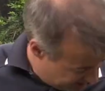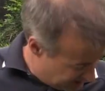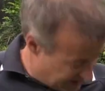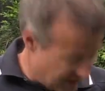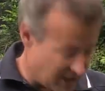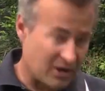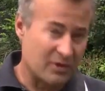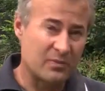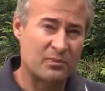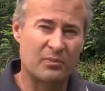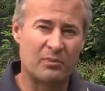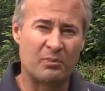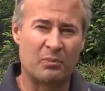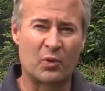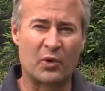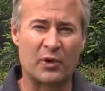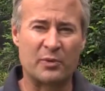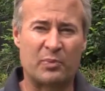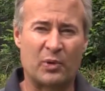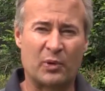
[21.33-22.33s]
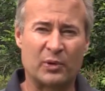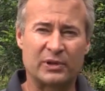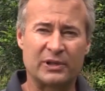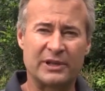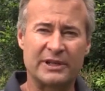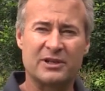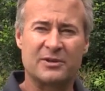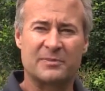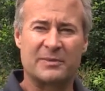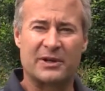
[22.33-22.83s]
Now, more
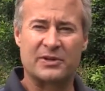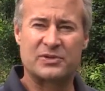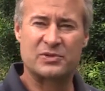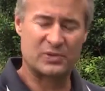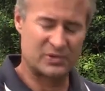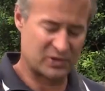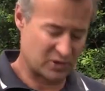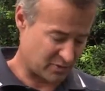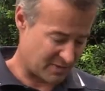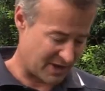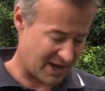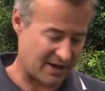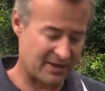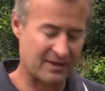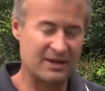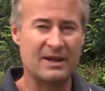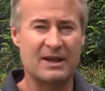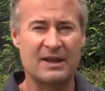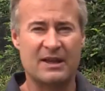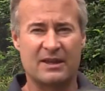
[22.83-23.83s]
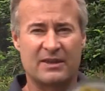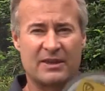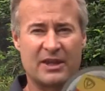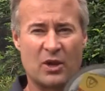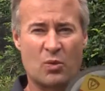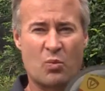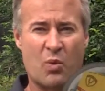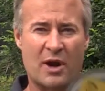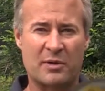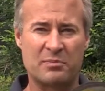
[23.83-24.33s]
importantly, I'm going to talk to you about
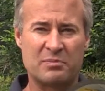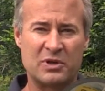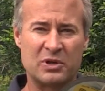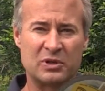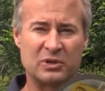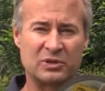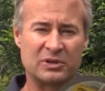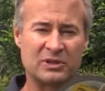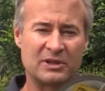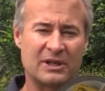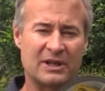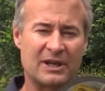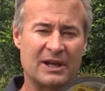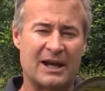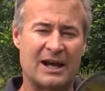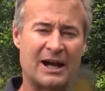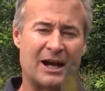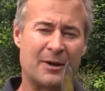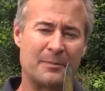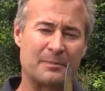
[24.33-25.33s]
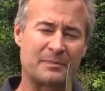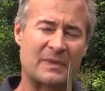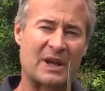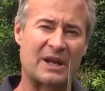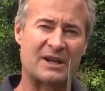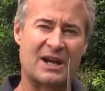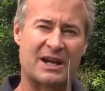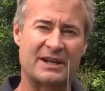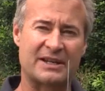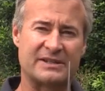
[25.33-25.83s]
their
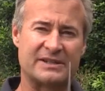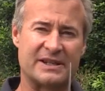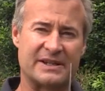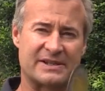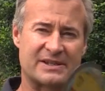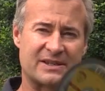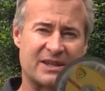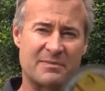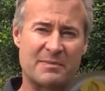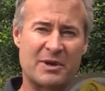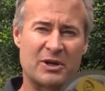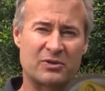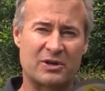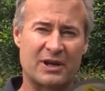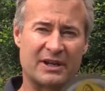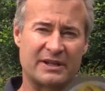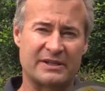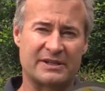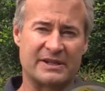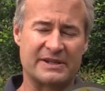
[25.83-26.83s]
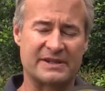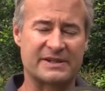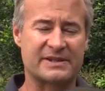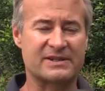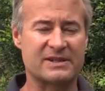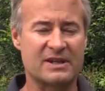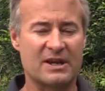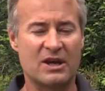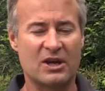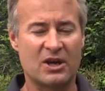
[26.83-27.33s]
1mm cutting disc, their metal cutting
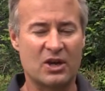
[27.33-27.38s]
discs.